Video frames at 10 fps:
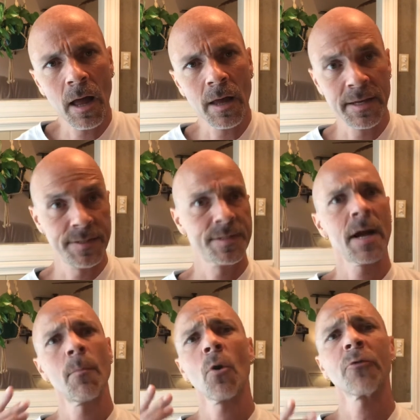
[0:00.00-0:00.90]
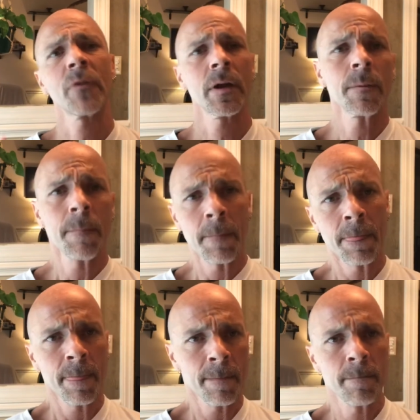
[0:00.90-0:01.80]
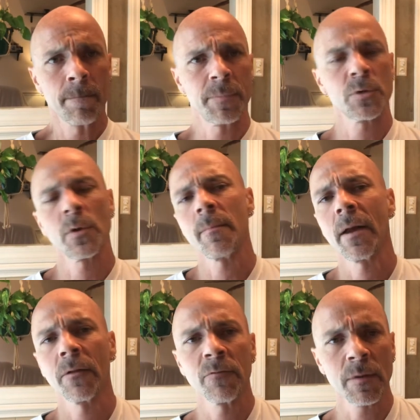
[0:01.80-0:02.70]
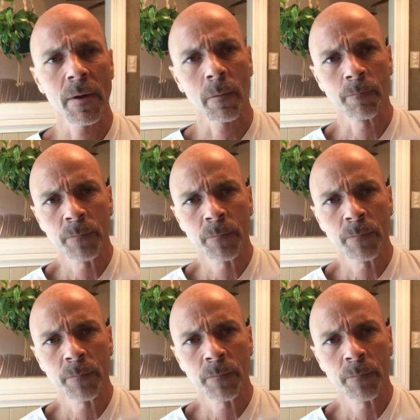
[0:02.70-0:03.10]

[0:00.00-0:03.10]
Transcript: is dimorphic between male and female.